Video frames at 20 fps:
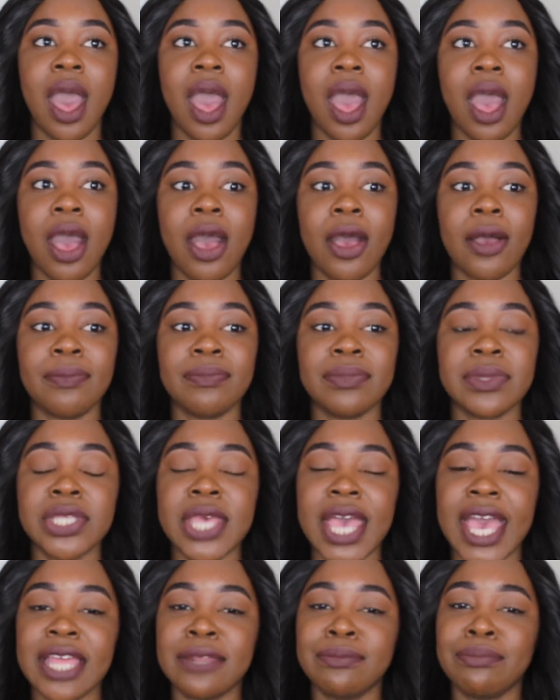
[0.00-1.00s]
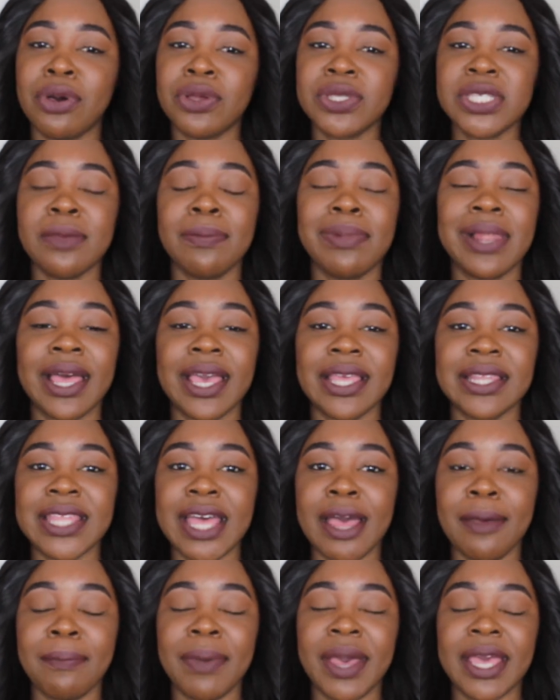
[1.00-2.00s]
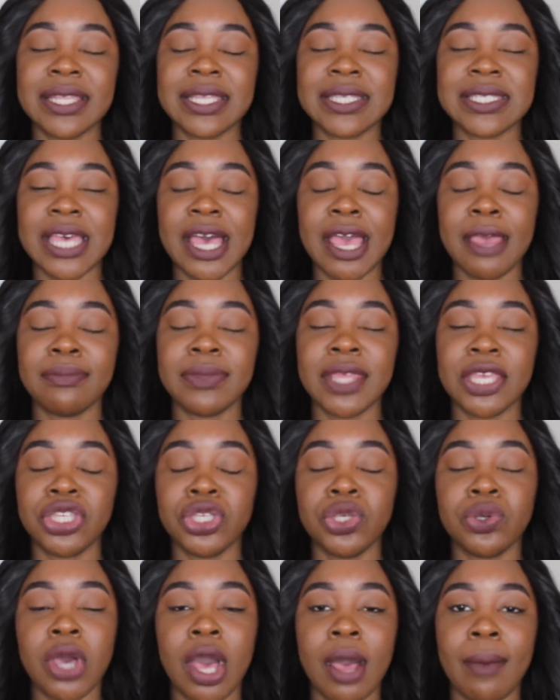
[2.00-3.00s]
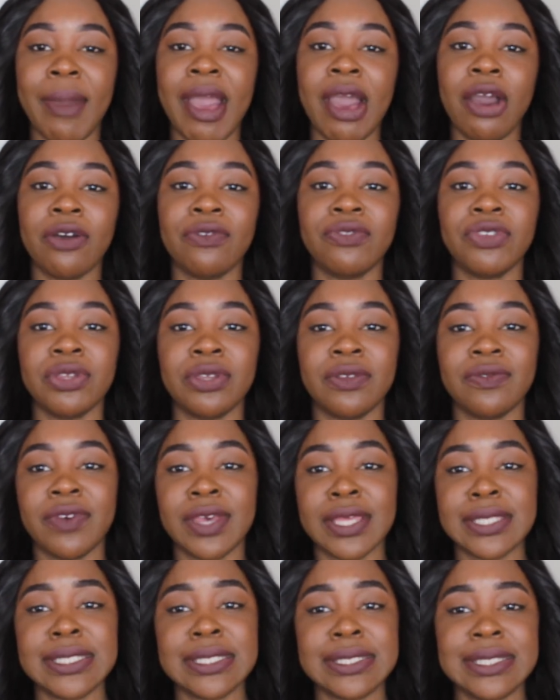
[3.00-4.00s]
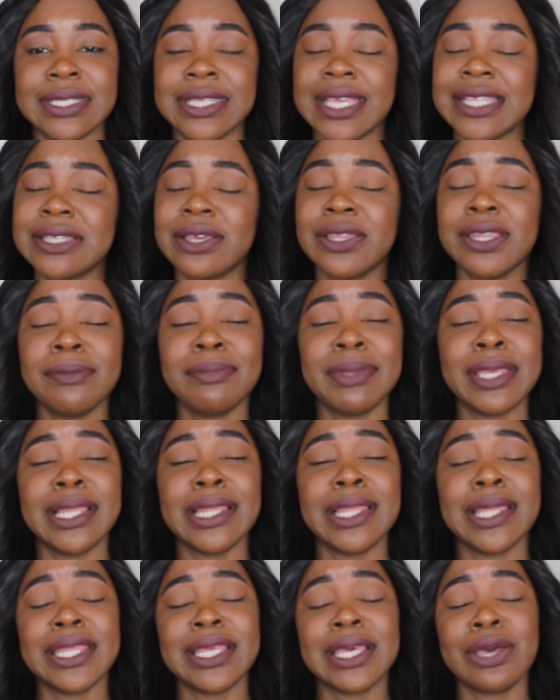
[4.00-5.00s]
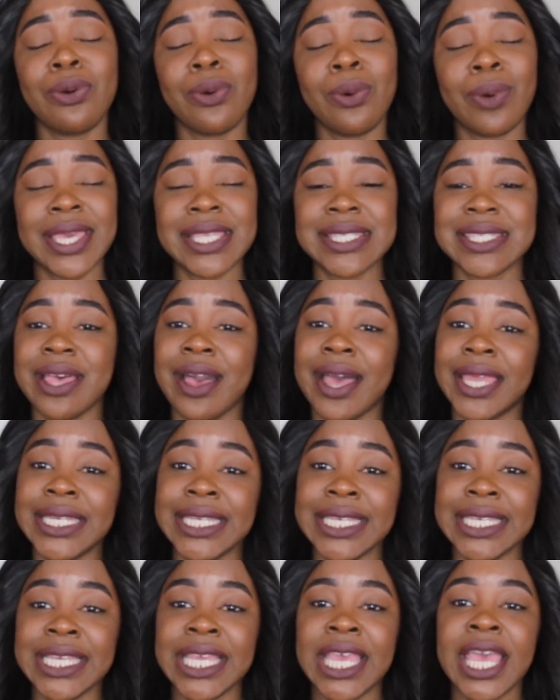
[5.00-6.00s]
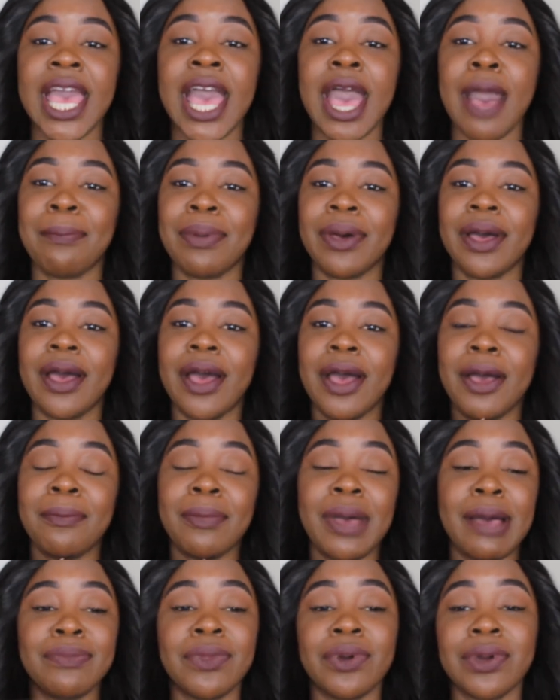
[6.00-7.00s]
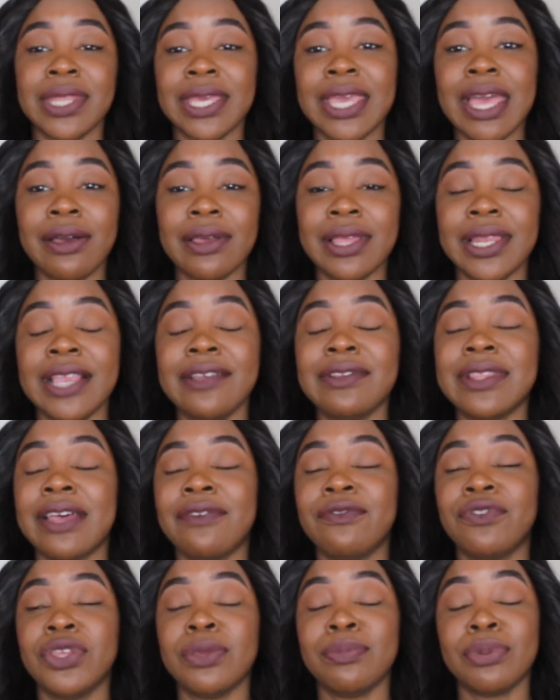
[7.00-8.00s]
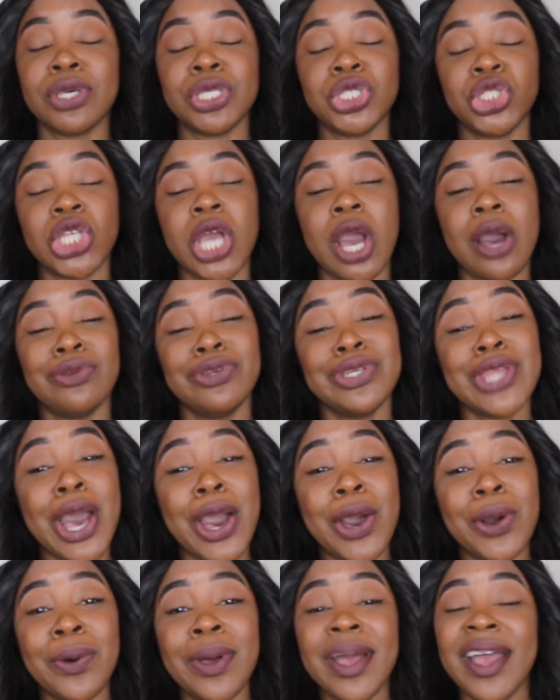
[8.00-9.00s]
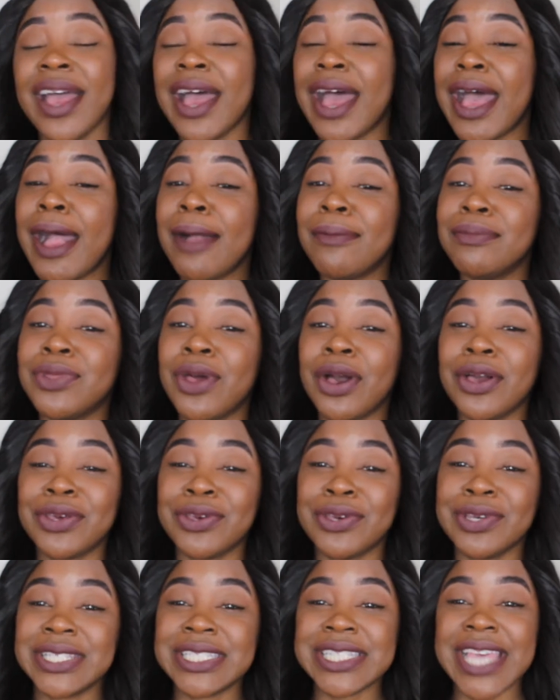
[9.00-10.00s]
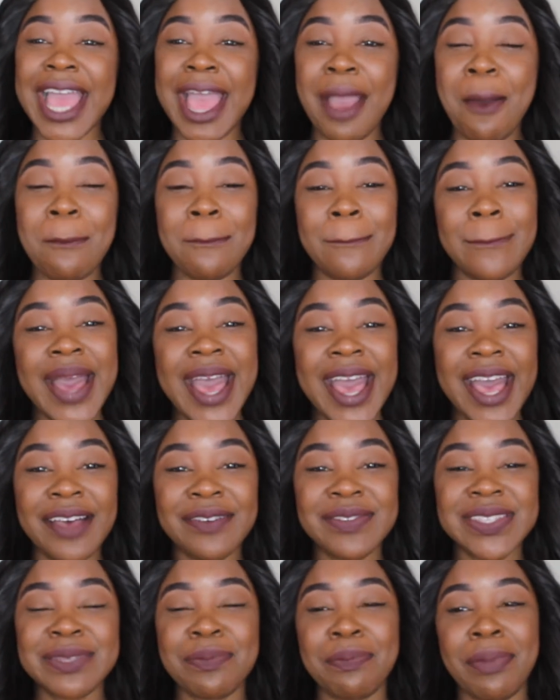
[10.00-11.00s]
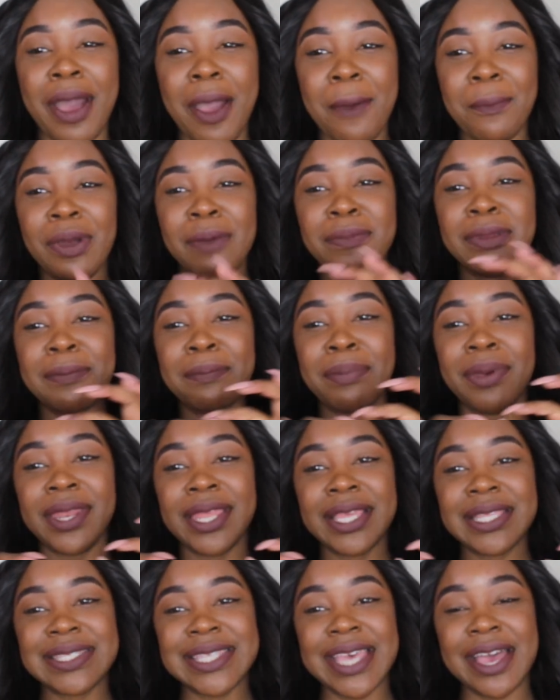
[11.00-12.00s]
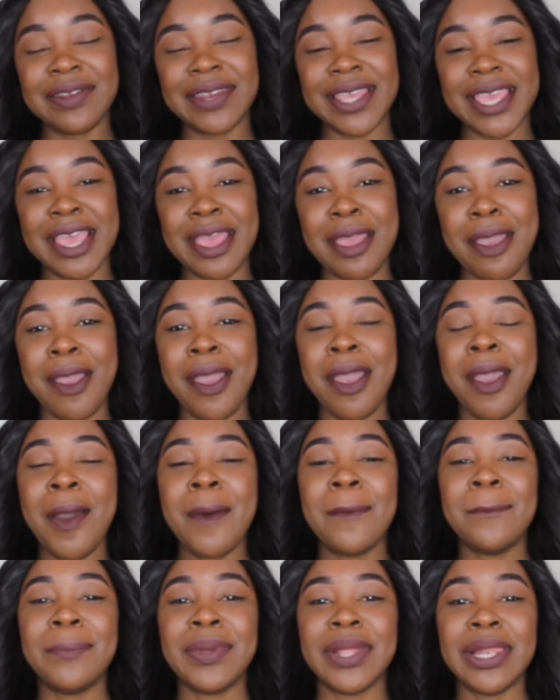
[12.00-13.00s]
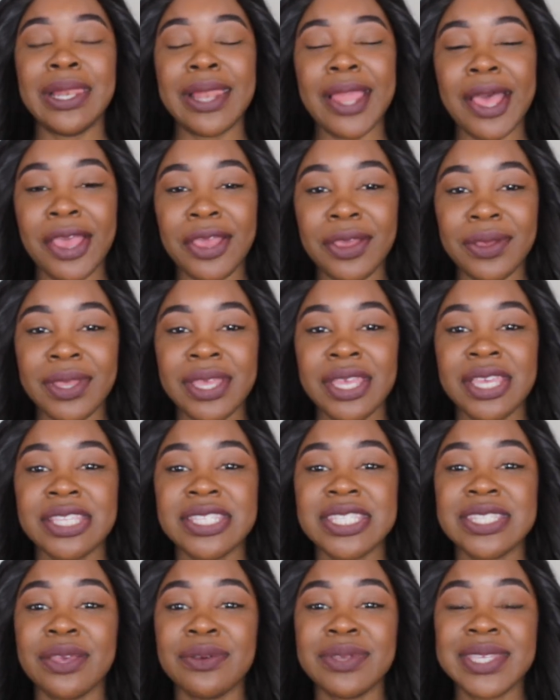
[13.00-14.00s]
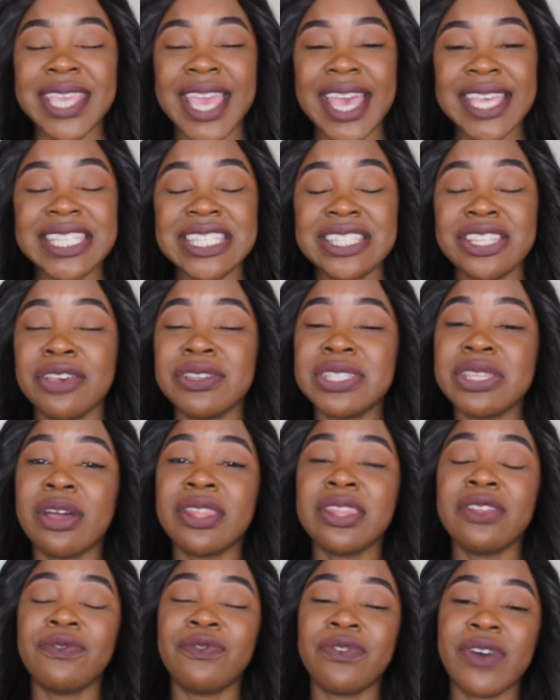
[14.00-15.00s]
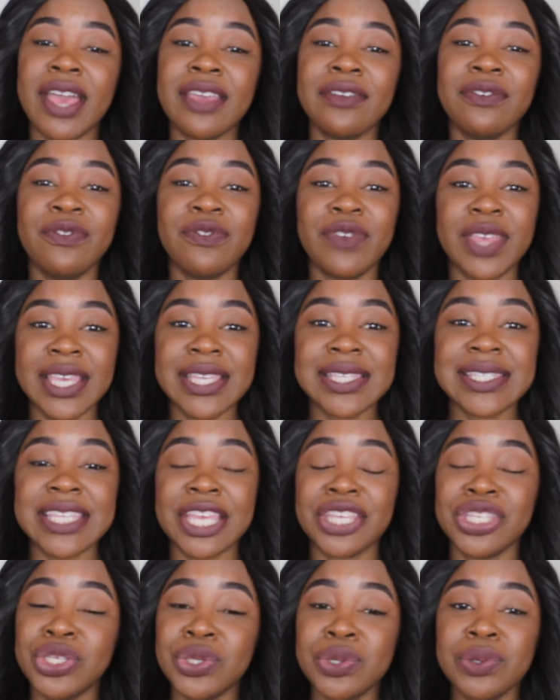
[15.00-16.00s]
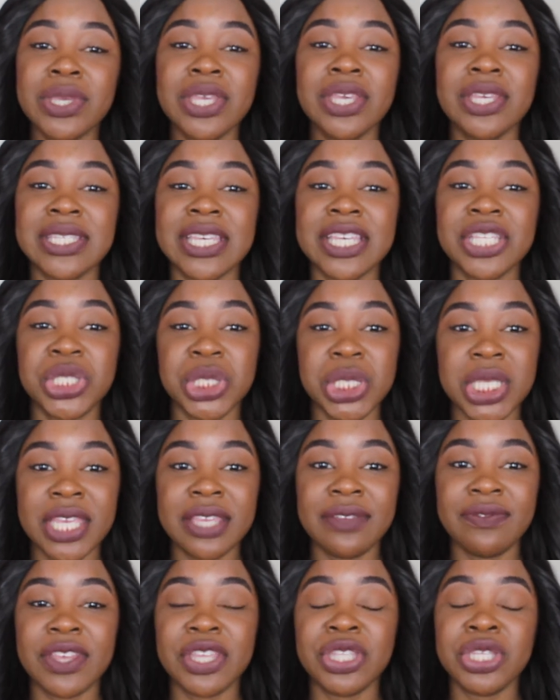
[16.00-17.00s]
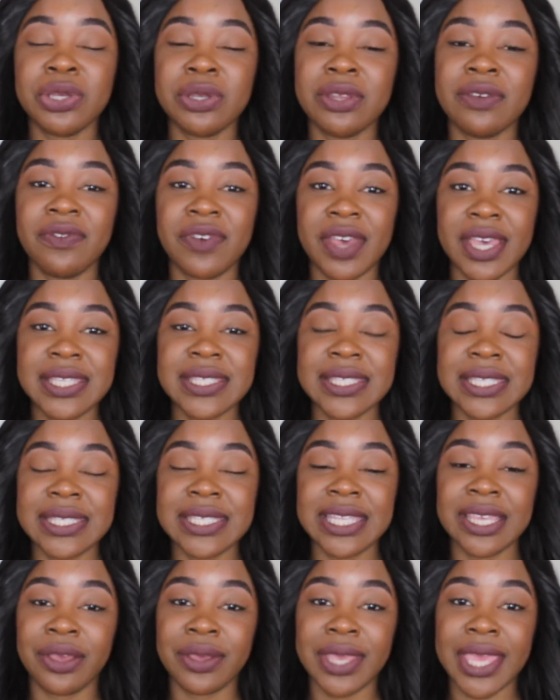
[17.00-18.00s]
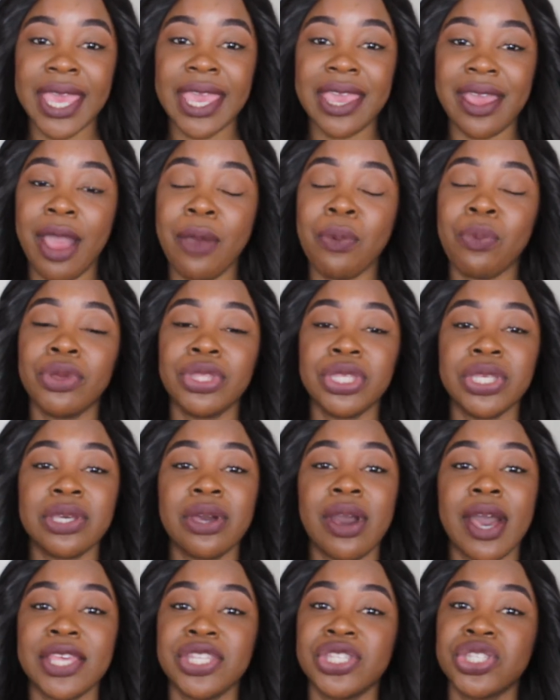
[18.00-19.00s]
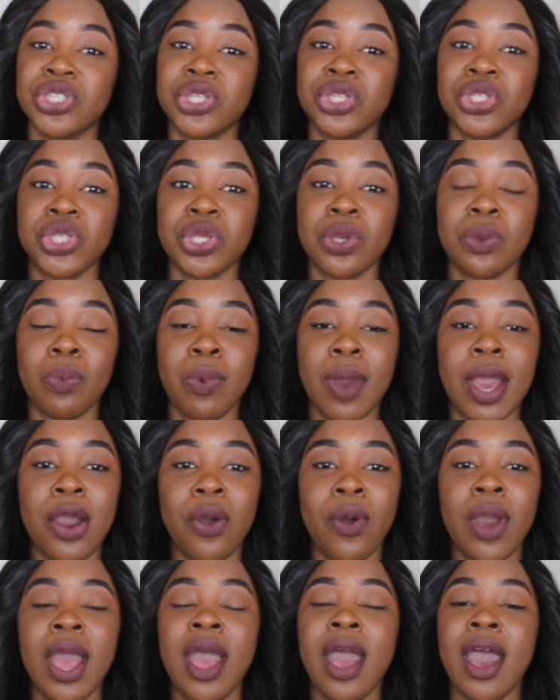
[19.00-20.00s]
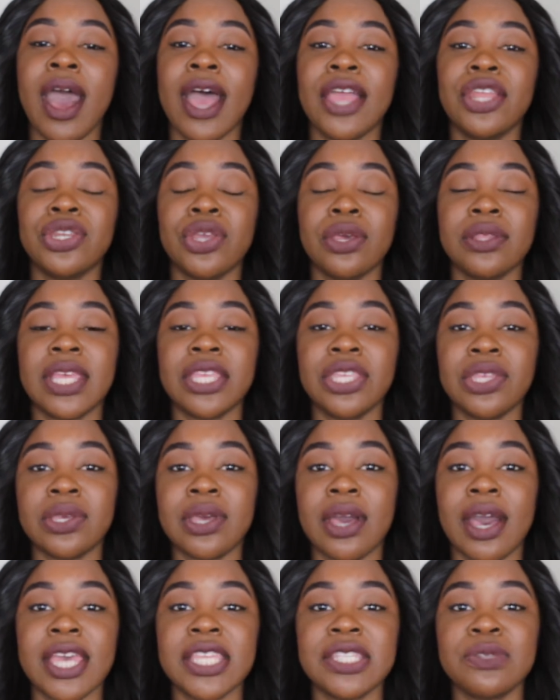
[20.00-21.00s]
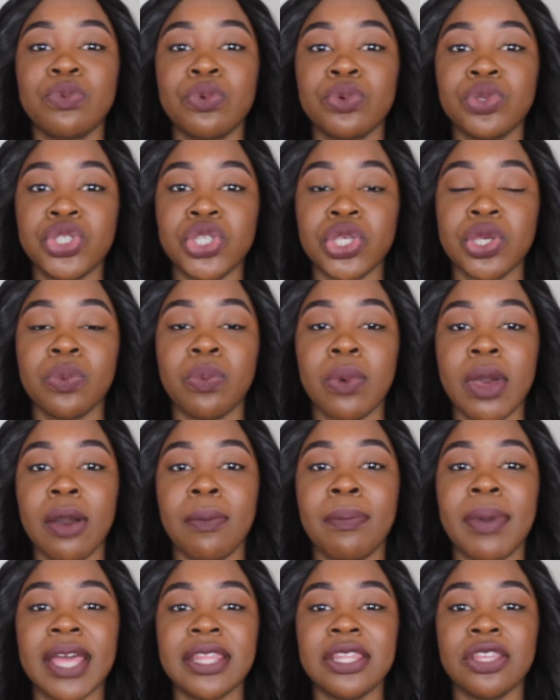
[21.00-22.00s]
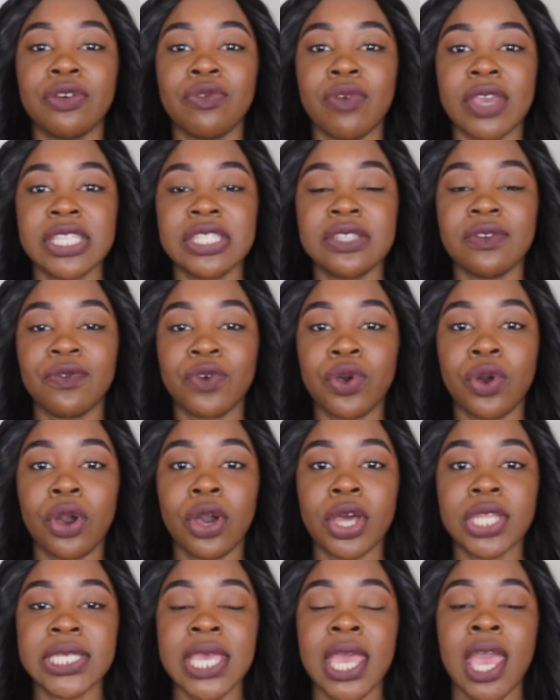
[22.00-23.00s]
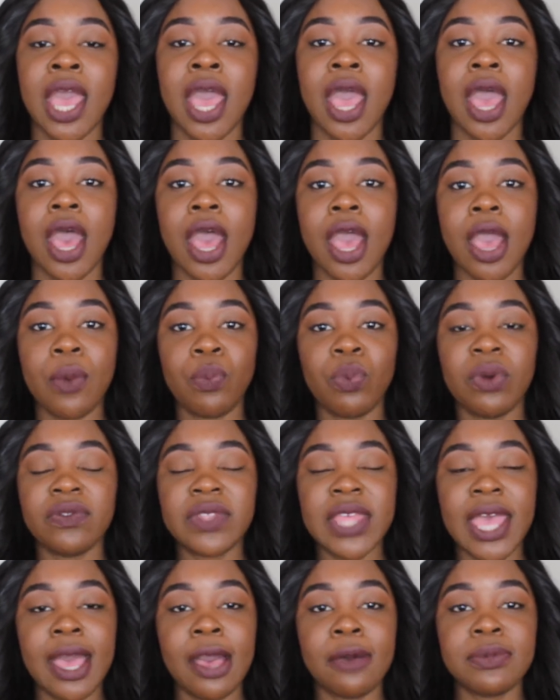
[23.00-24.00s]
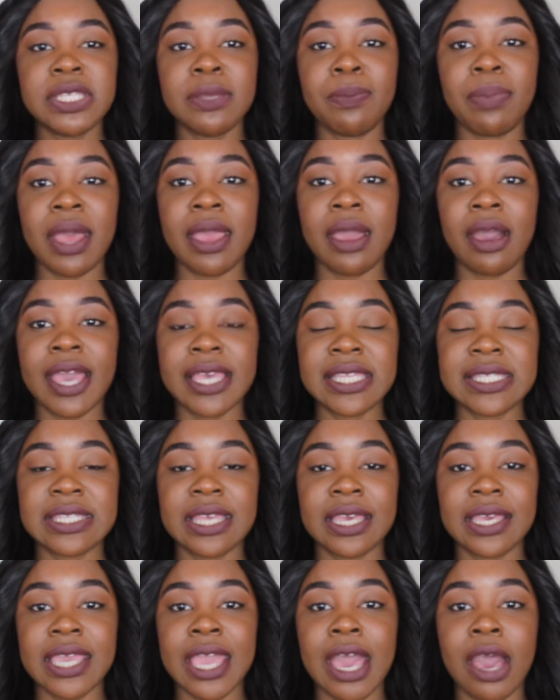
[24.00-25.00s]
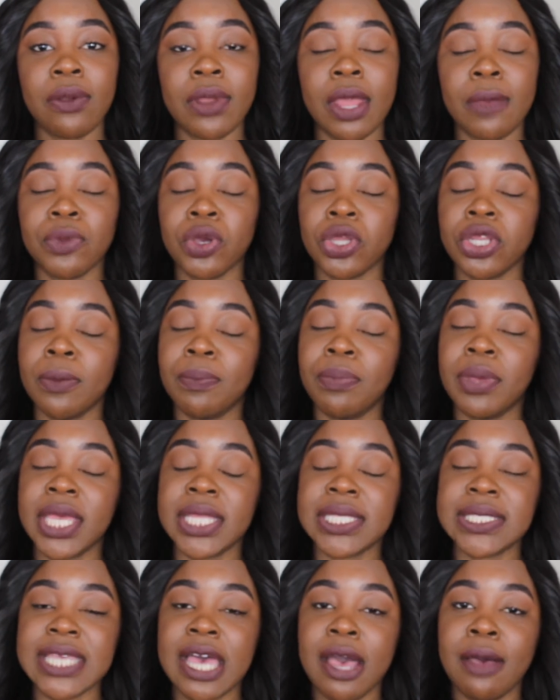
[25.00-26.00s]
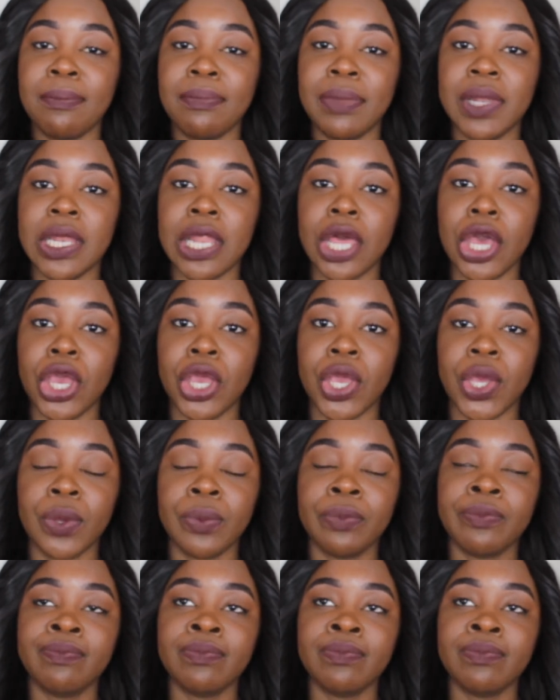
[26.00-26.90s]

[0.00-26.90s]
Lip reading: And multiply that by the time that you come out of university. That's going to be a lot of coins, honey. But I'm not going to calculate that for you because y'all know I'm not good at maths. But I'll probably put it down here below. So yes, those are the 5 things that you could achieve in university, okay? I want you guys to do well. I know that you guys will do well by the grace of God. With the Help to Buy ISA account, I'm going to put down below